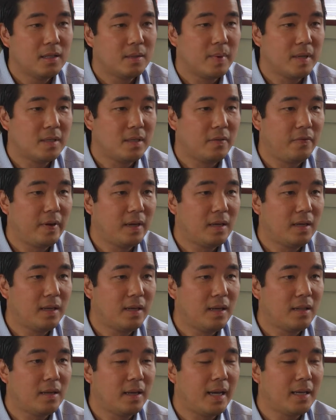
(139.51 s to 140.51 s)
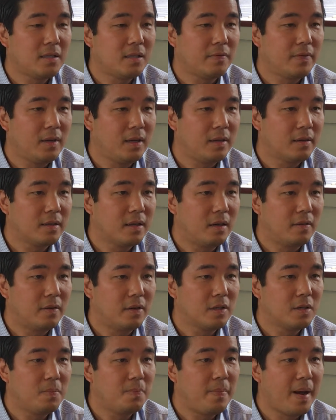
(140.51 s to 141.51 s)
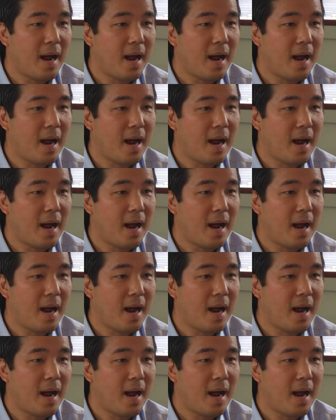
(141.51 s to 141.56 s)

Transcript: Specifically, the HFLL covers